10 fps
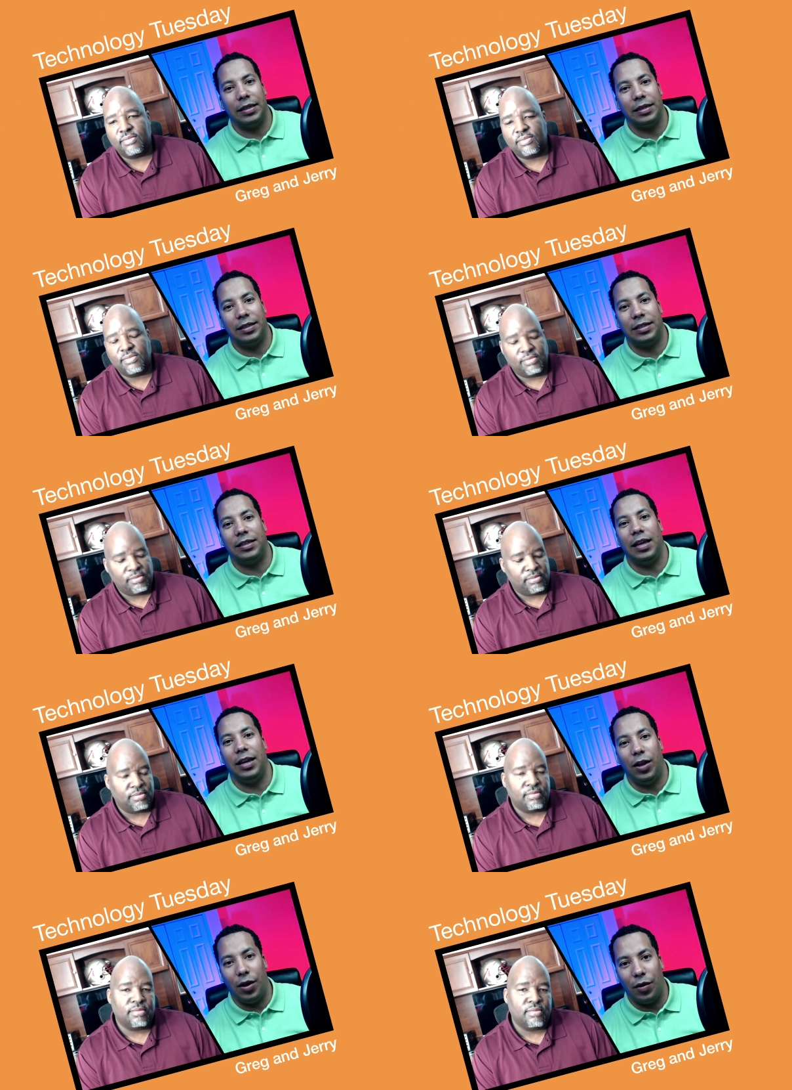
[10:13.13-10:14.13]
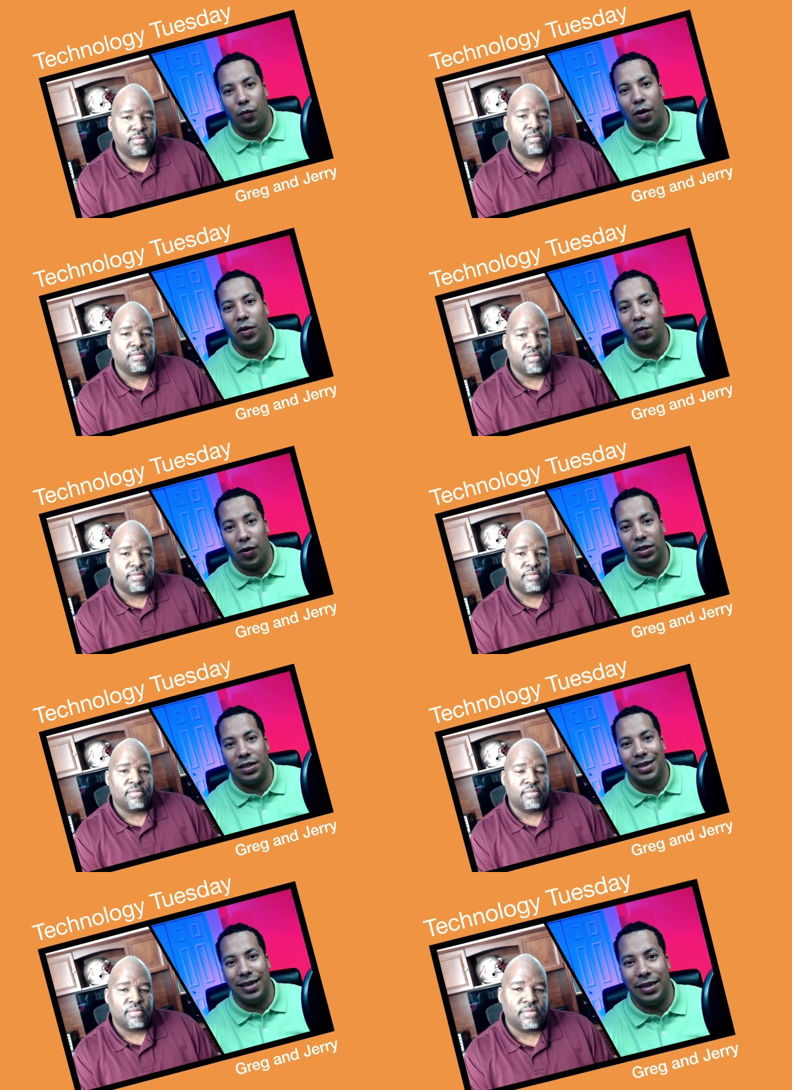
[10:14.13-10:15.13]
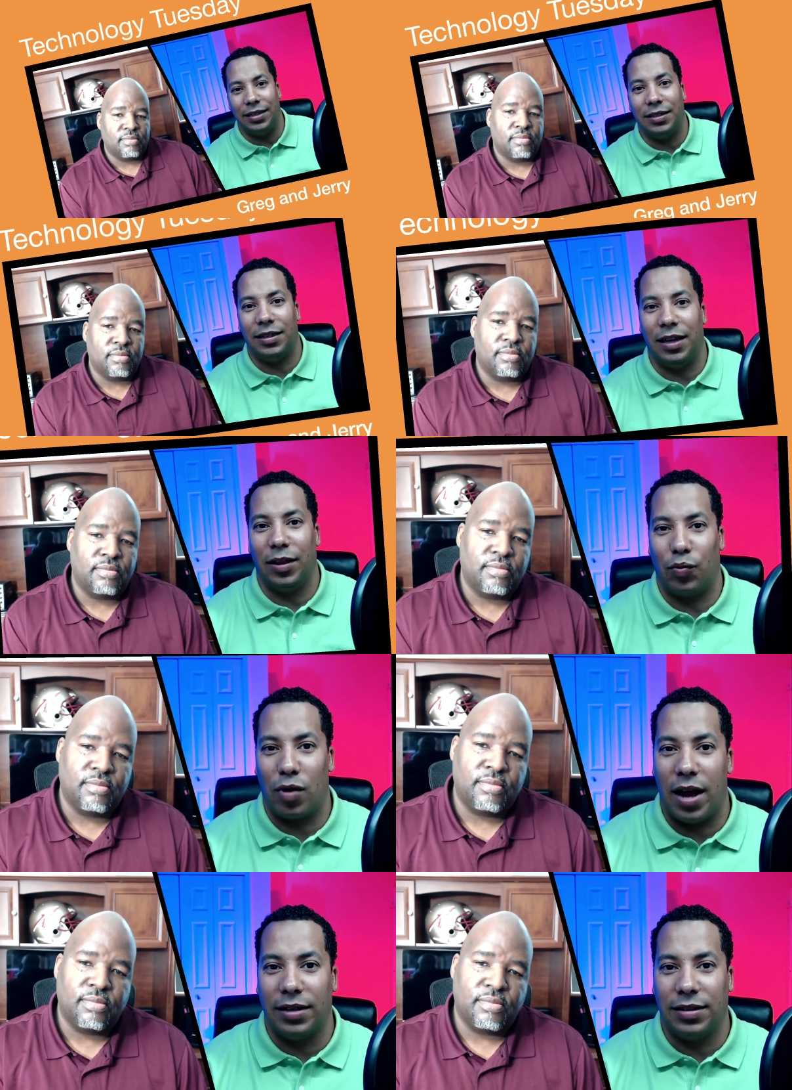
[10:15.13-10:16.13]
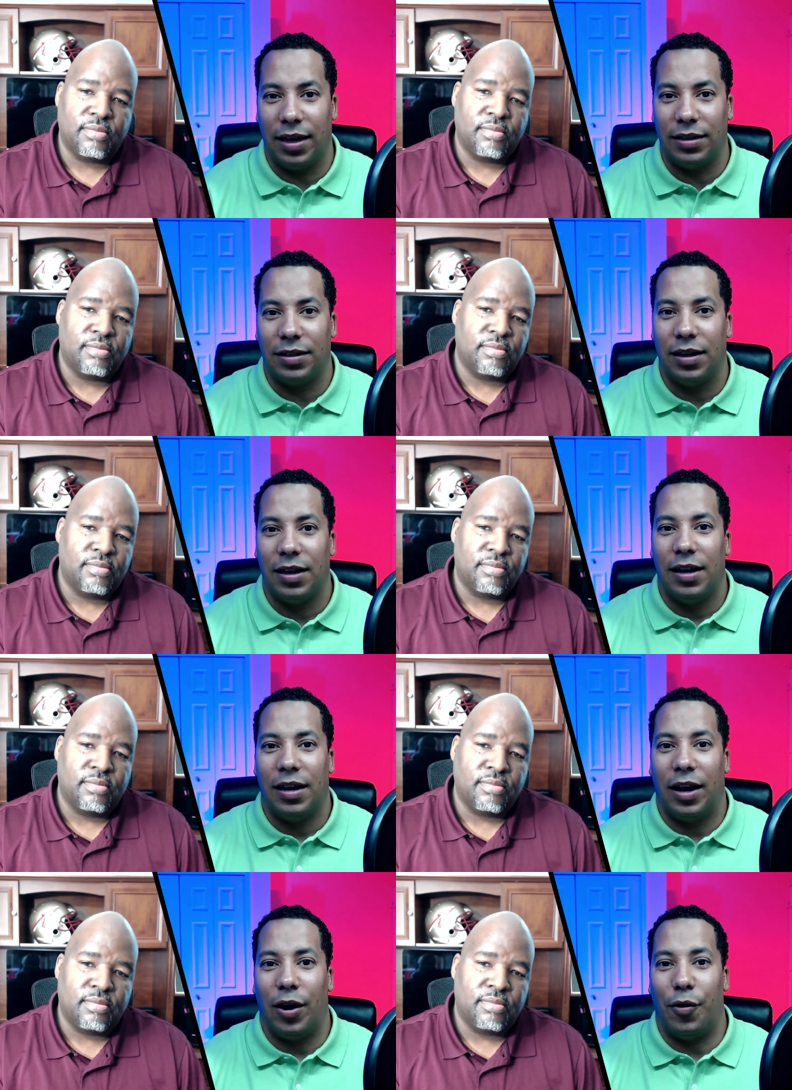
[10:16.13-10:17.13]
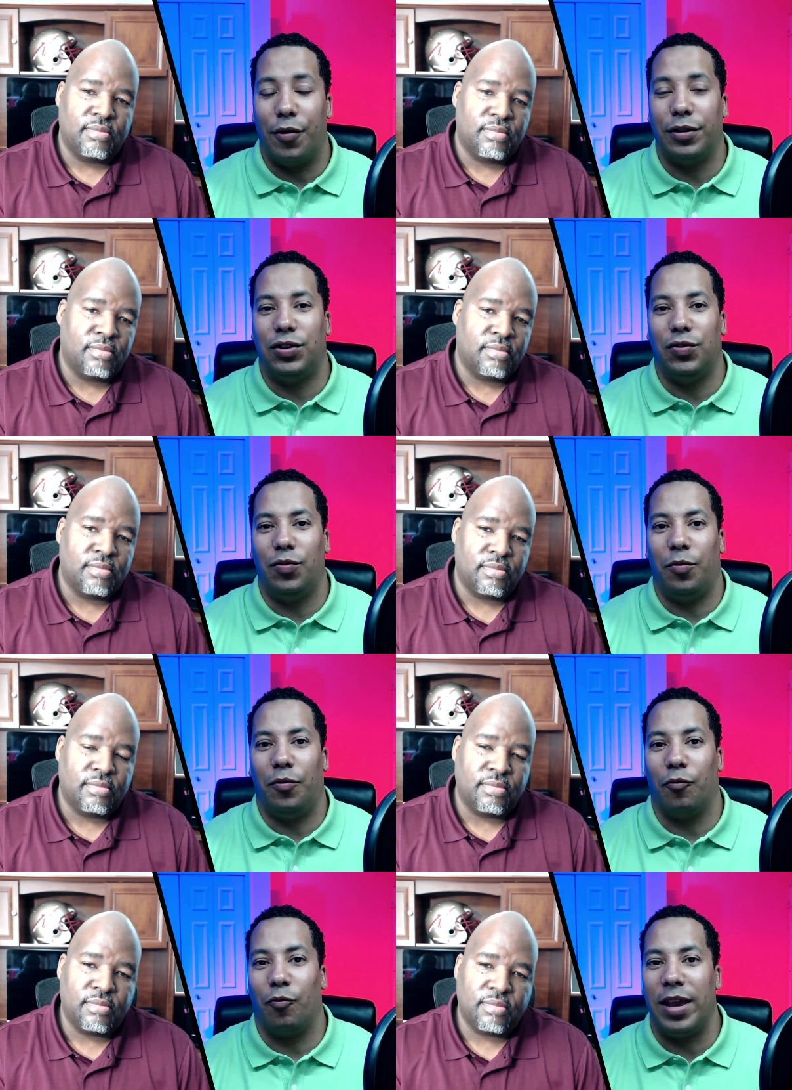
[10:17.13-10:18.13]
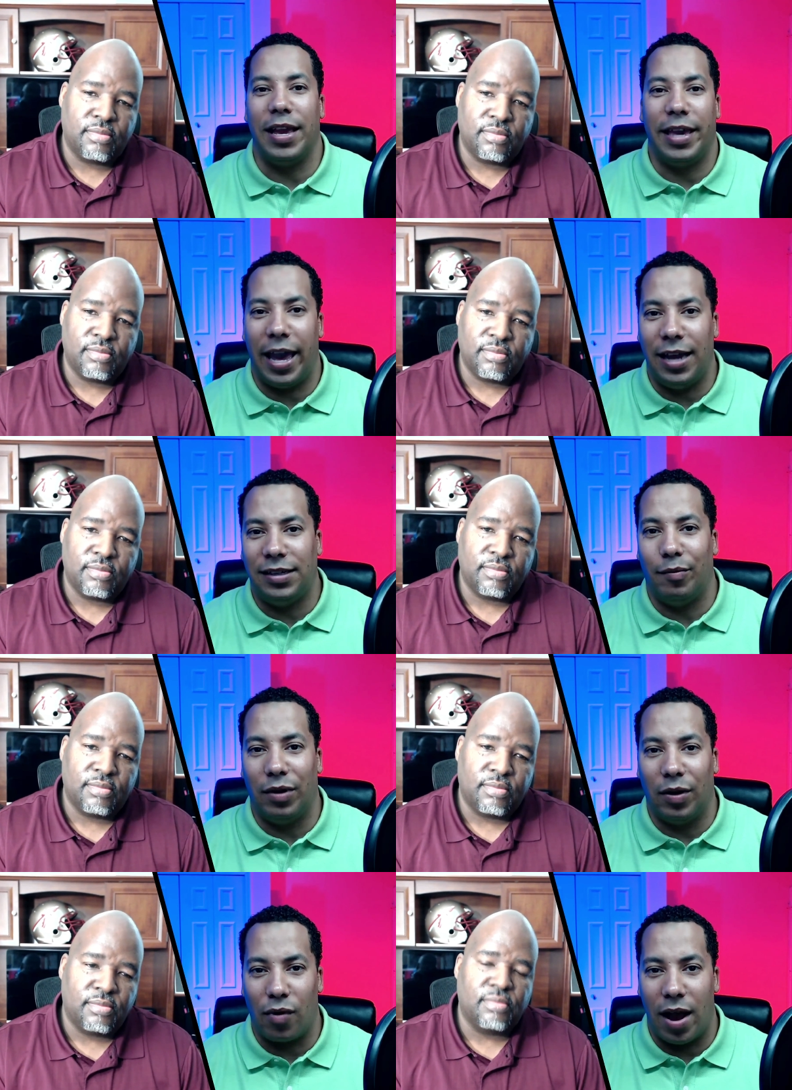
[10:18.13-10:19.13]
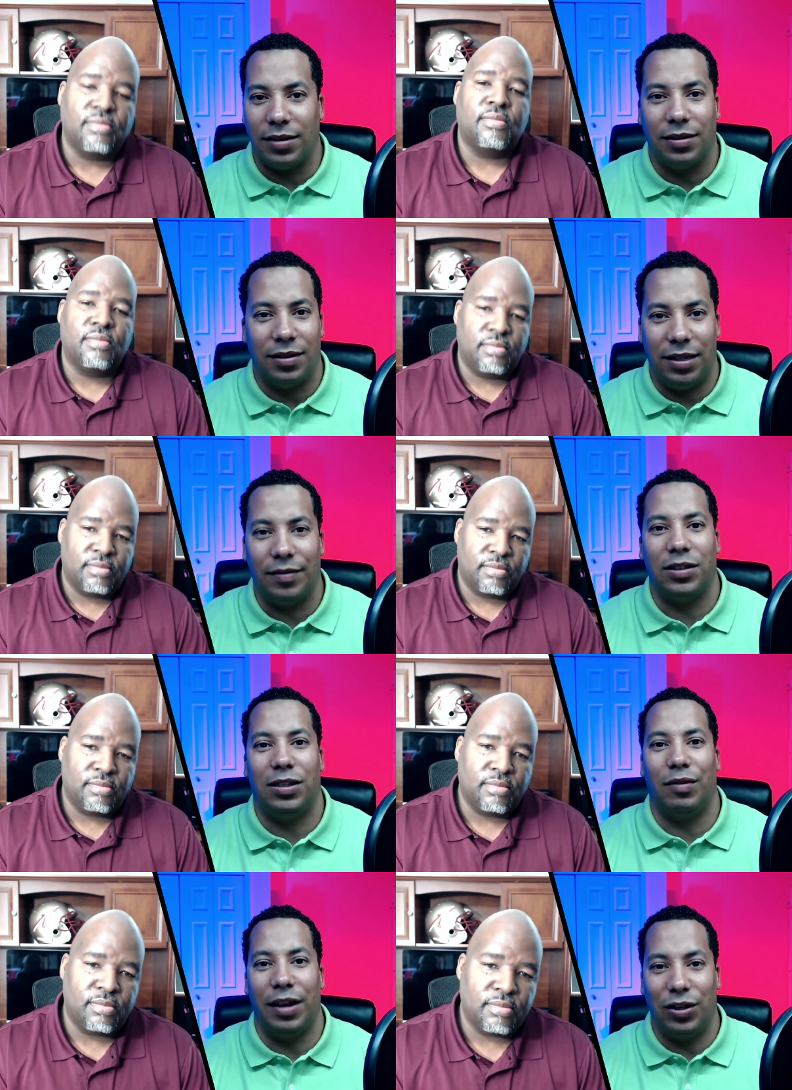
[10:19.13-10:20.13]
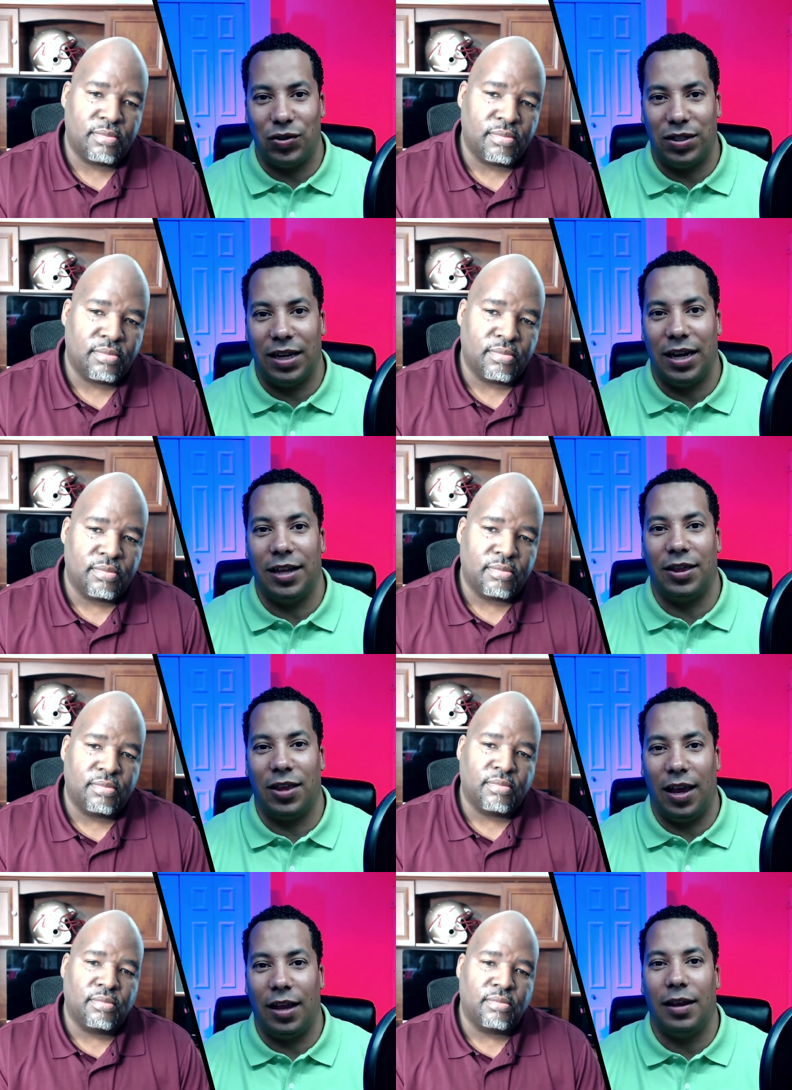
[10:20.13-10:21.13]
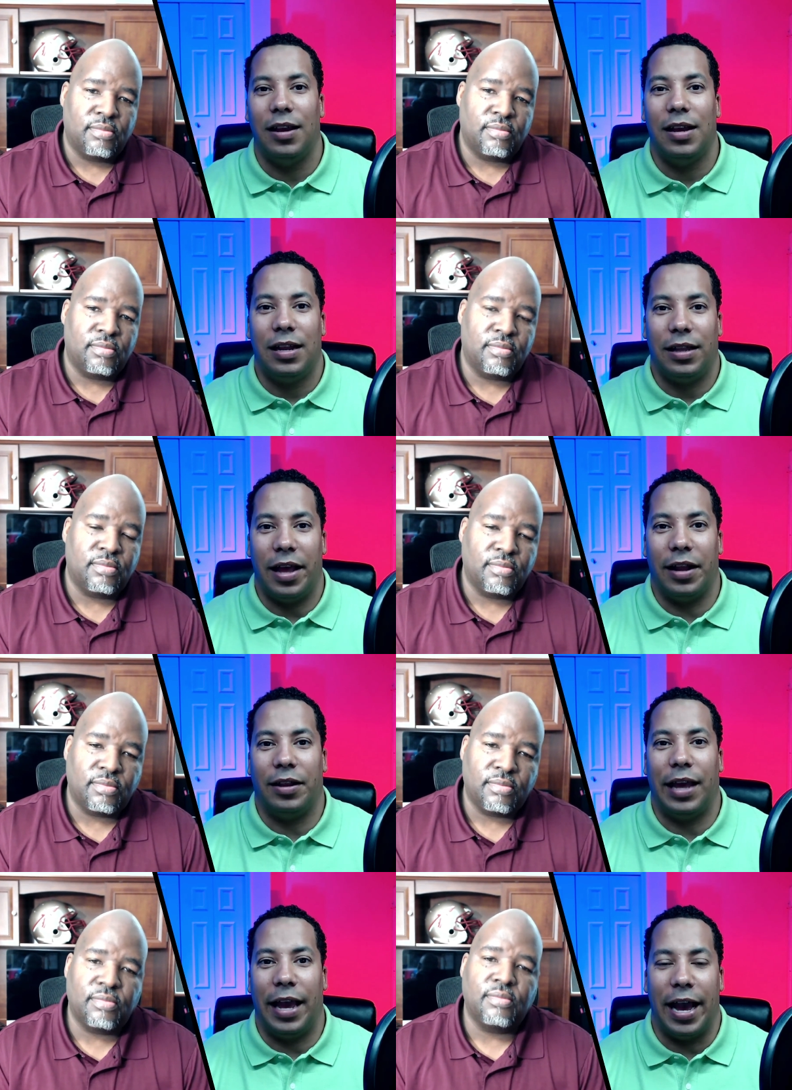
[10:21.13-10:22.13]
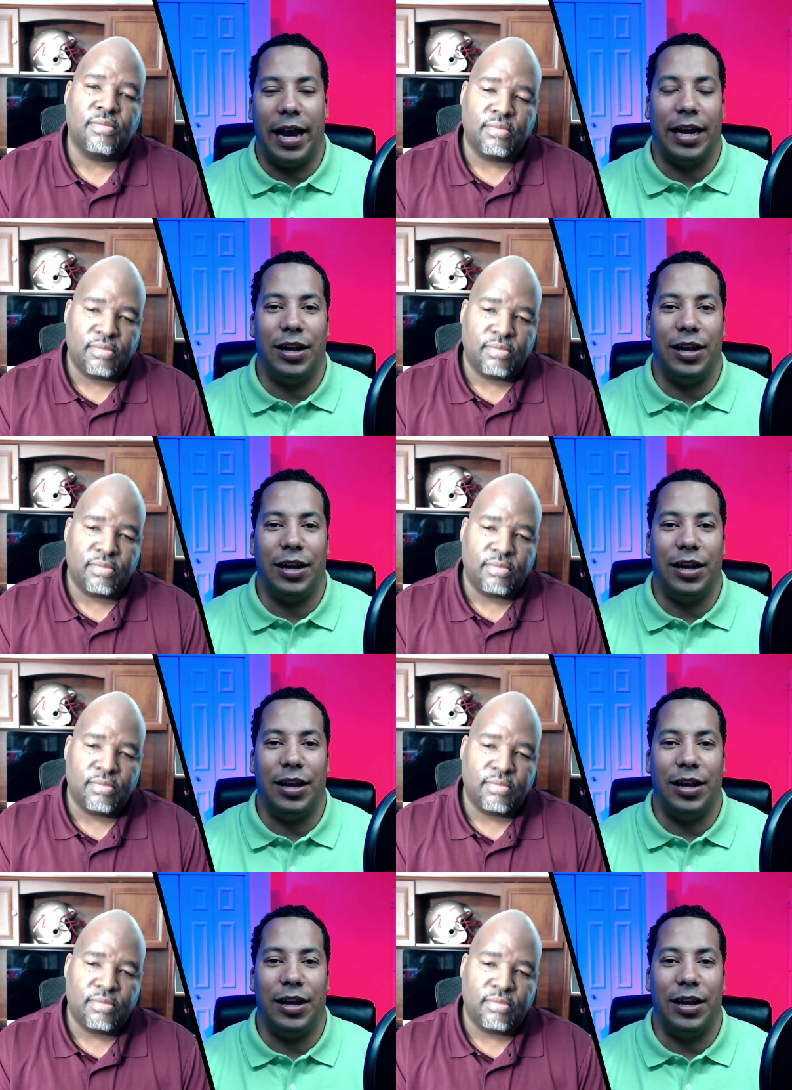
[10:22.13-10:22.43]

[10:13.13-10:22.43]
Speaker 1: see where the person is in the process or to re-engage them in the process to see if they're still interested in a thing that they had